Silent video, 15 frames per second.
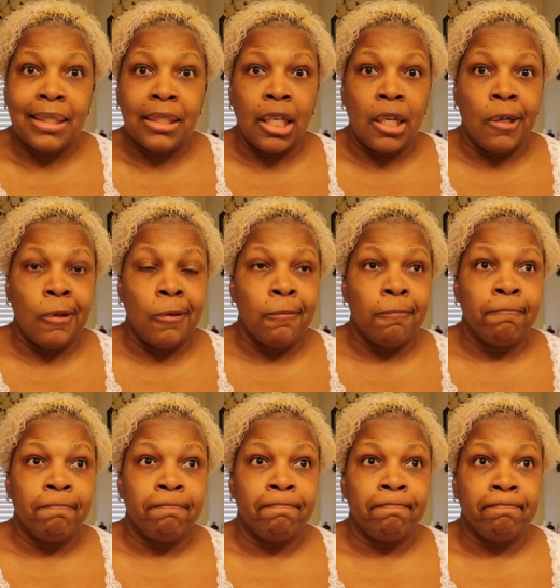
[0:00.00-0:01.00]
So
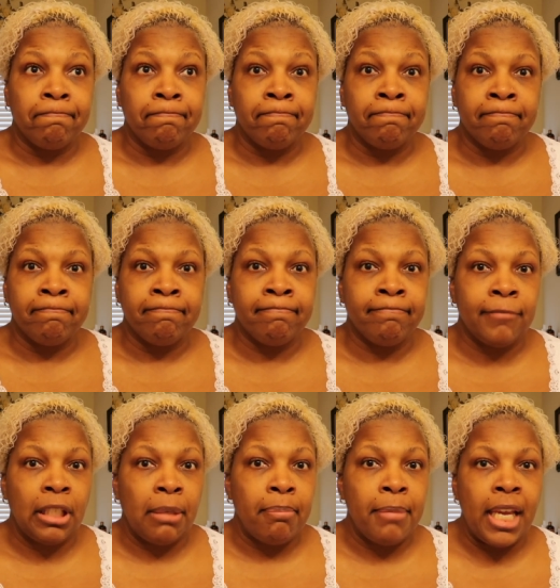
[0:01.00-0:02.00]

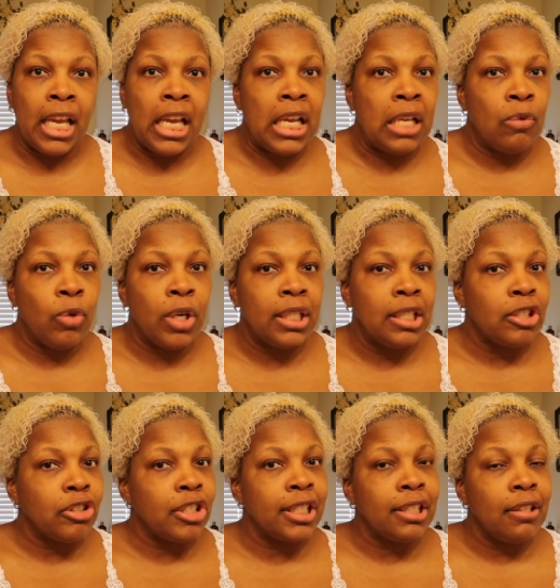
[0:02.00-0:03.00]
the main
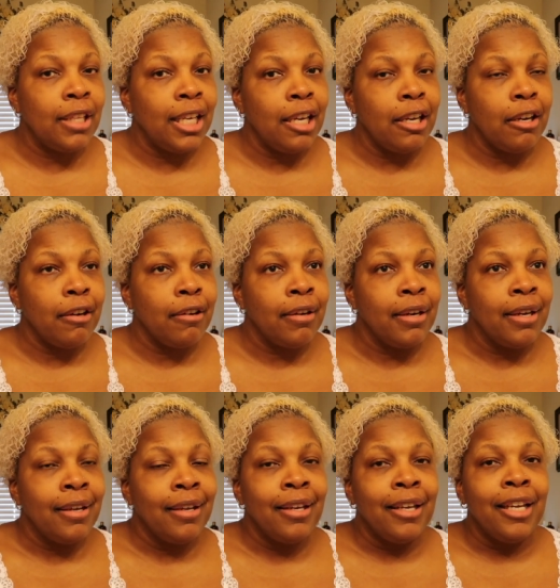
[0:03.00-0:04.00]
ones are still there.
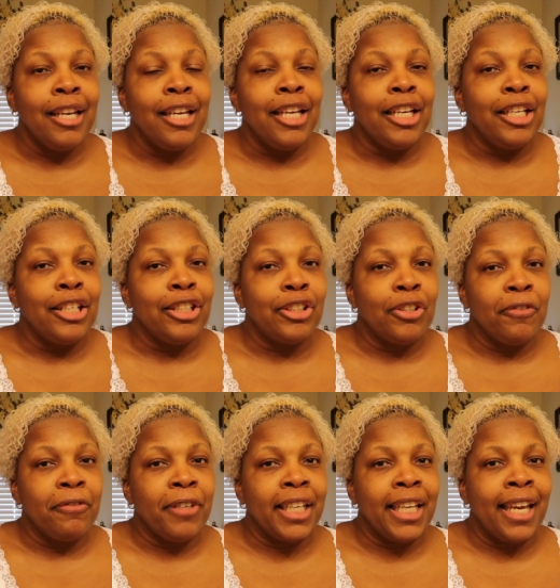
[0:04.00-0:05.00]

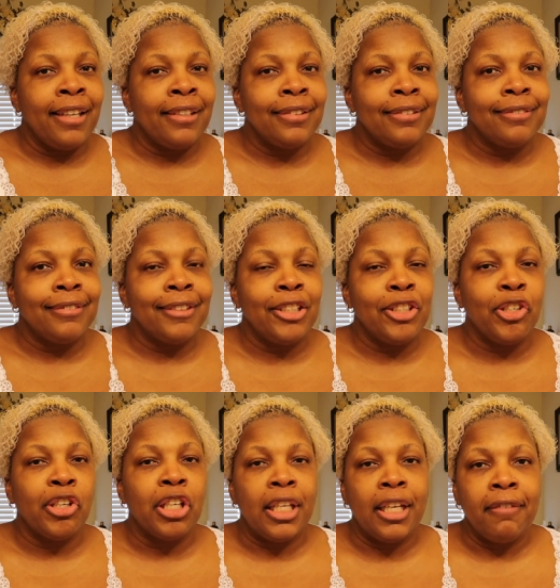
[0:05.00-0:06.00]
Don't forget,
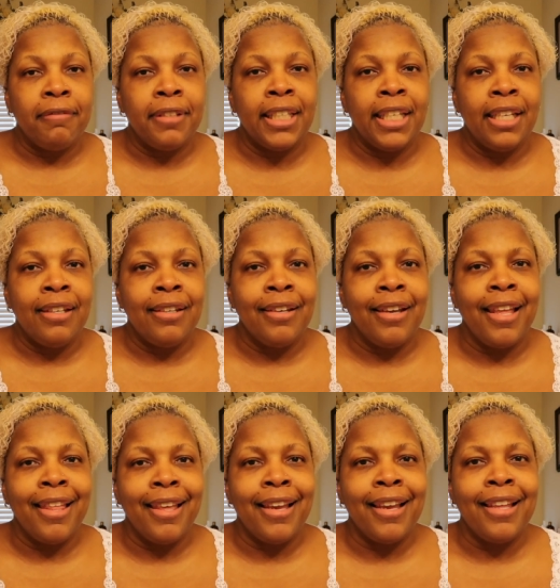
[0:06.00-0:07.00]
you're lovely,
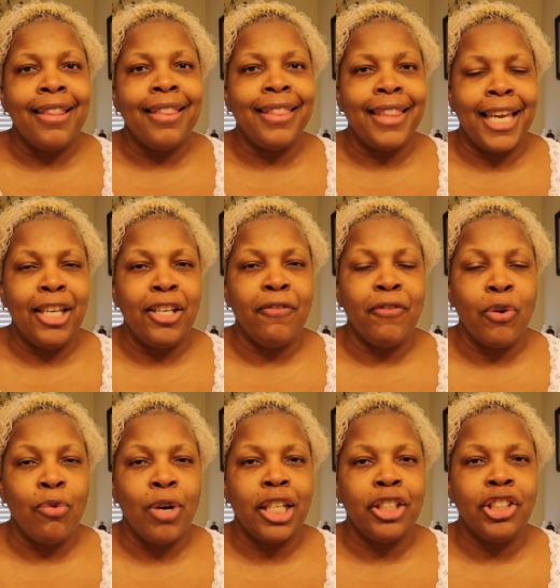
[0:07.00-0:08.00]
Thank you for
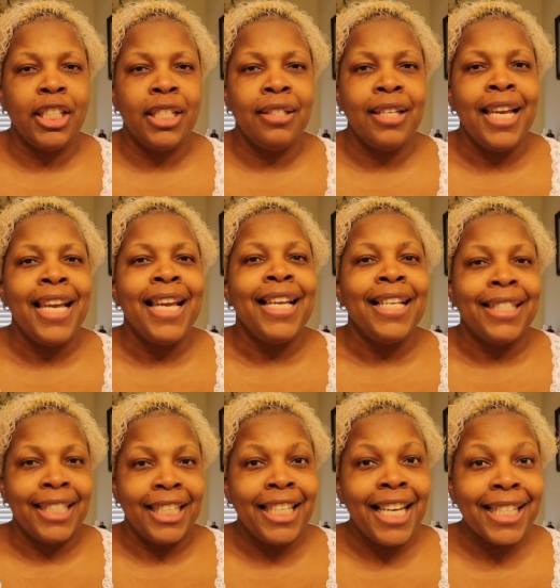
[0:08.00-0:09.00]
watching.
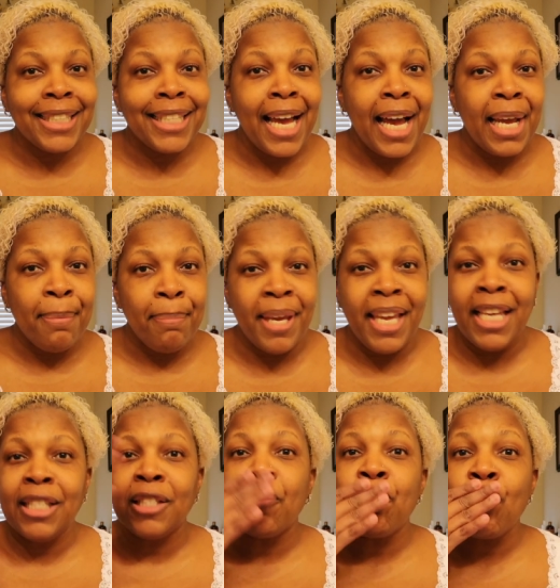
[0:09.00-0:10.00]
See you next time.
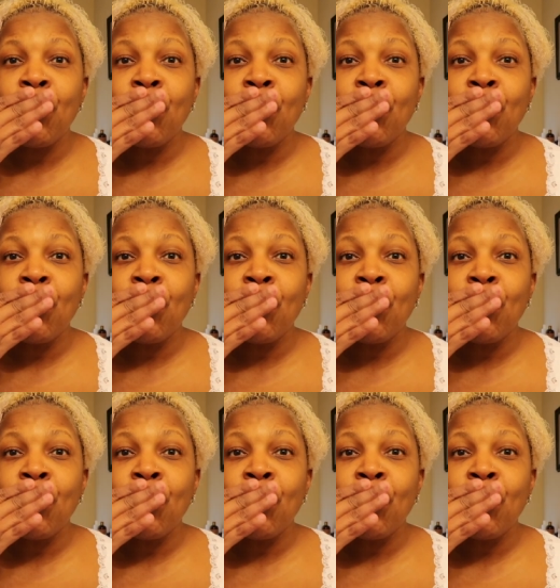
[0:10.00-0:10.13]
Peace.